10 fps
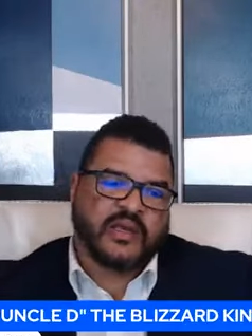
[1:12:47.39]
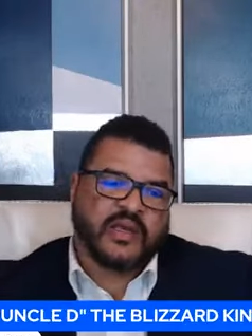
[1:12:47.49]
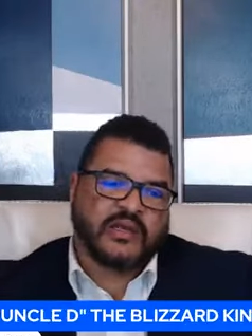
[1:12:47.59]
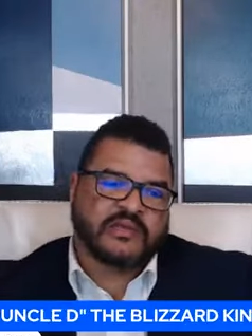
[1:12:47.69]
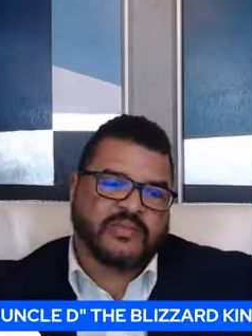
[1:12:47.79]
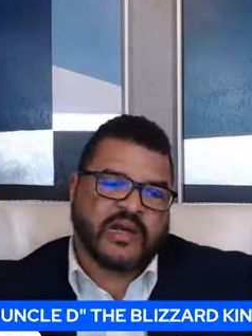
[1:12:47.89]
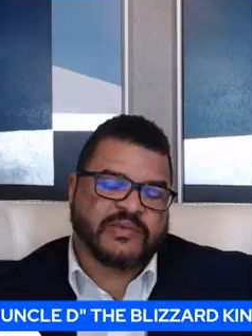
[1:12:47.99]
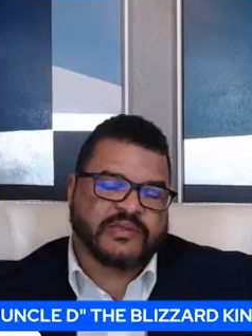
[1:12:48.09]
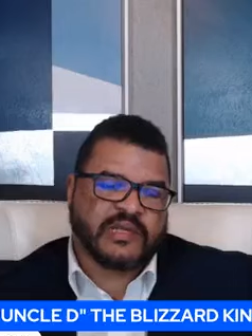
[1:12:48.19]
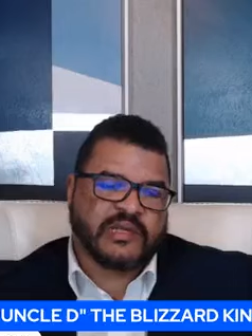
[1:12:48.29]
And his
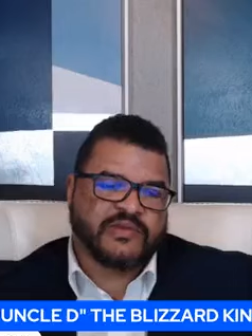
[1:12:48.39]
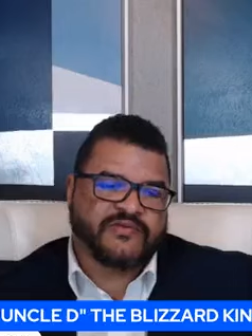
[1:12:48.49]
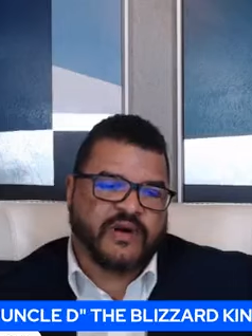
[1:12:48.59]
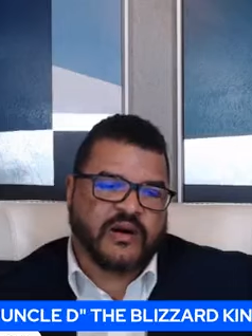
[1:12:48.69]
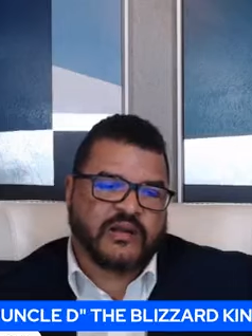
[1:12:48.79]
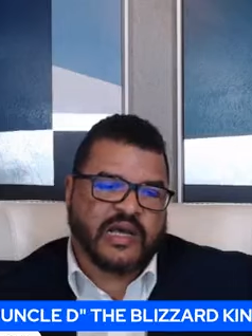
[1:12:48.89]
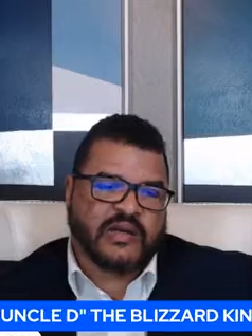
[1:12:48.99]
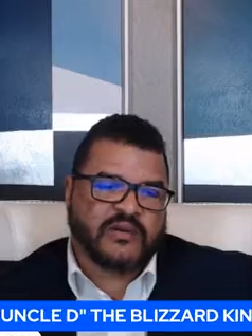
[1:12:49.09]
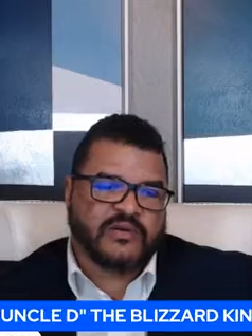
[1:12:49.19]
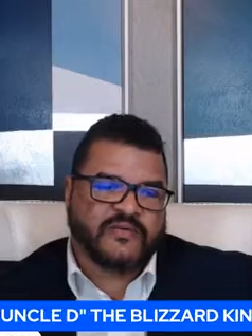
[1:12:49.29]
mama said he was falling
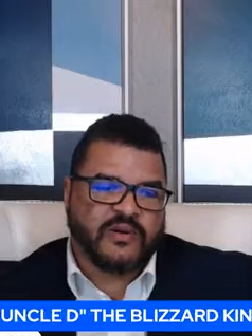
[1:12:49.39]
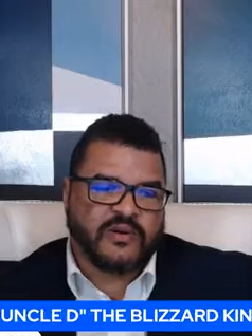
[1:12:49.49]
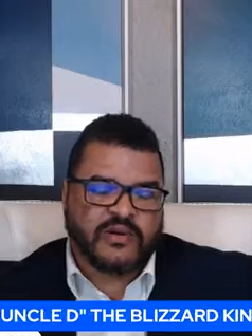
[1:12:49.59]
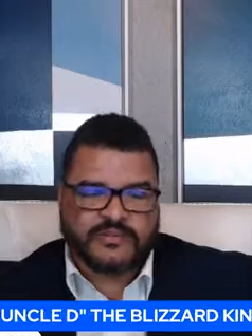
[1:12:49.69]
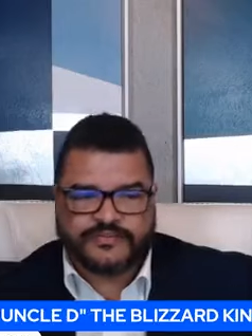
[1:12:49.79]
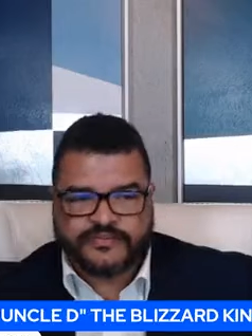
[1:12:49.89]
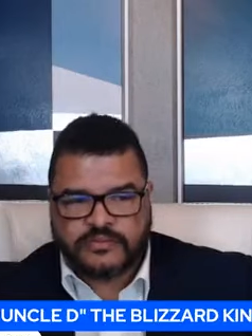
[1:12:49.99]
out on the floor.